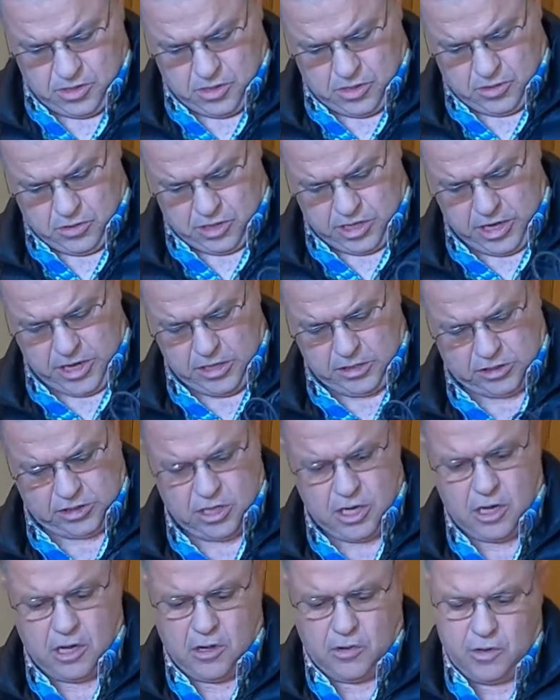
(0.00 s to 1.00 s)
Okay,
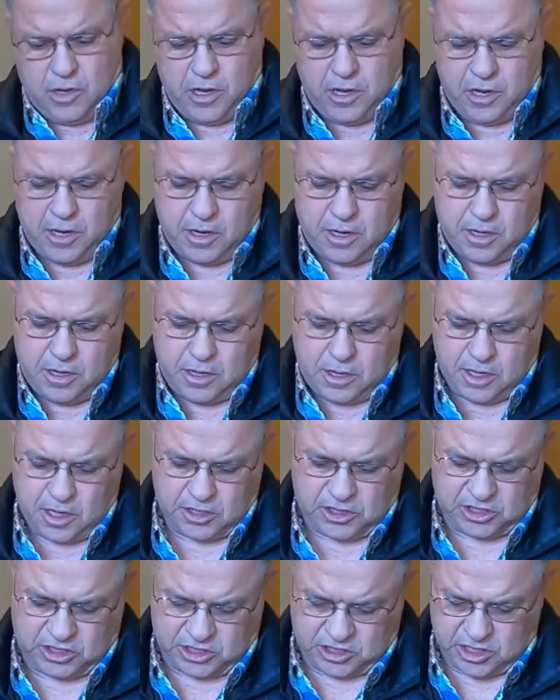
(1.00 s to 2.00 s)
so
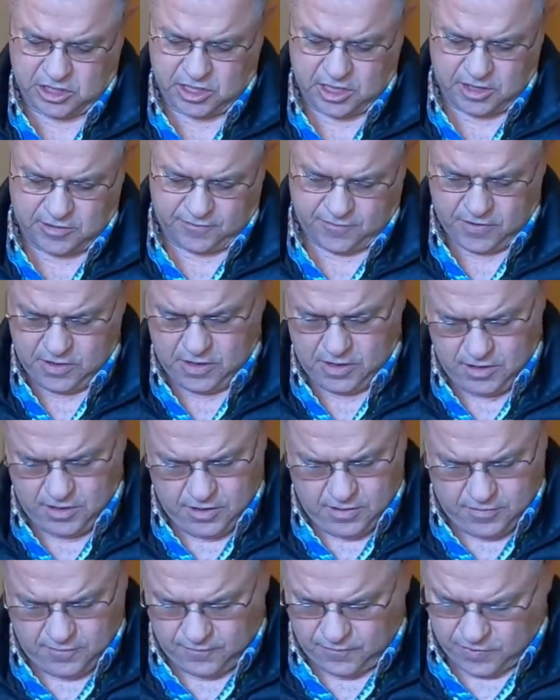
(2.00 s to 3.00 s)
let's see if
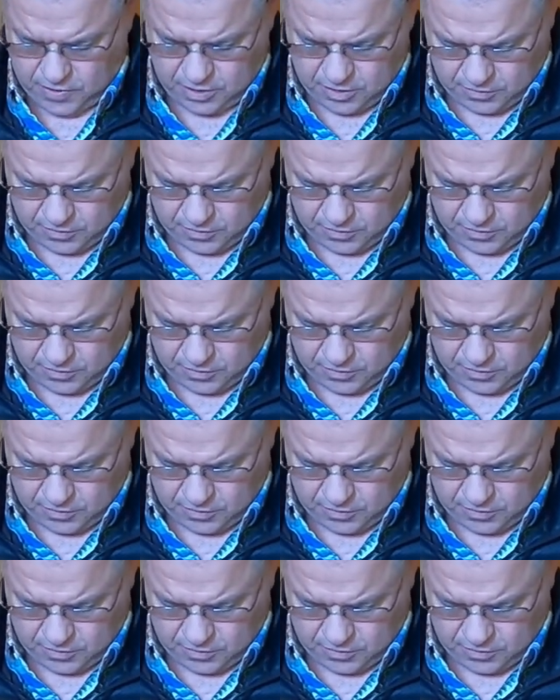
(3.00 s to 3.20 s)
I